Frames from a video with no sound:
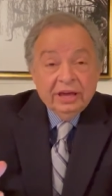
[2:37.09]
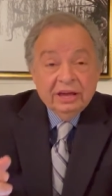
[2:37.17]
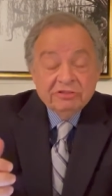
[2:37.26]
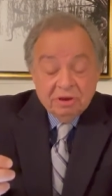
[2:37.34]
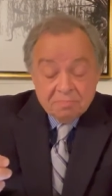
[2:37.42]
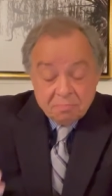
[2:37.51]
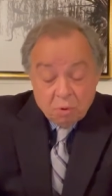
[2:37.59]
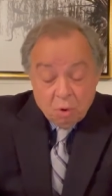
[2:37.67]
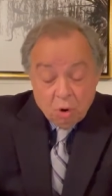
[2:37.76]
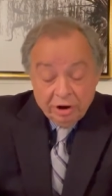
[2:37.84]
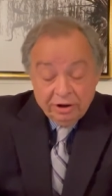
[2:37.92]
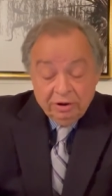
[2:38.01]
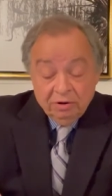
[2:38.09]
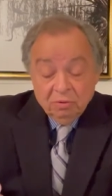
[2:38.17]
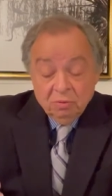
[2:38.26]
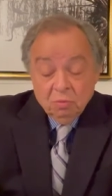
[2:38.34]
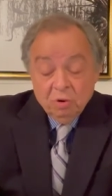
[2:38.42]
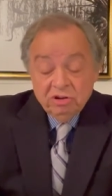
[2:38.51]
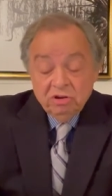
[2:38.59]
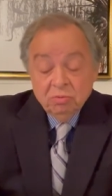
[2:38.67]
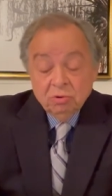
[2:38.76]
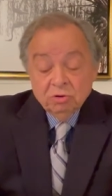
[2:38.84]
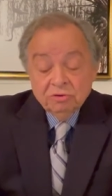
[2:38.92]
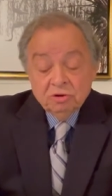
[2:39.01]
it's important what you
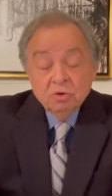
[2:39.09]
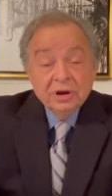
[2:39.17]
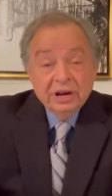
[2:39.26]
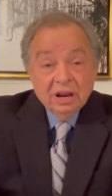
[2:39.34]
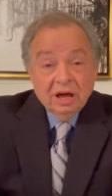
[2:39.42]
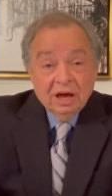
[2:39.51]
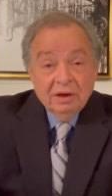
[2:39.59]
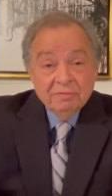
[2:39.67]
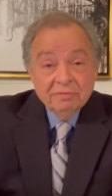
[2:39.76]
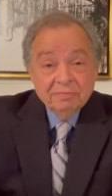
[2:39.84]
will do in life.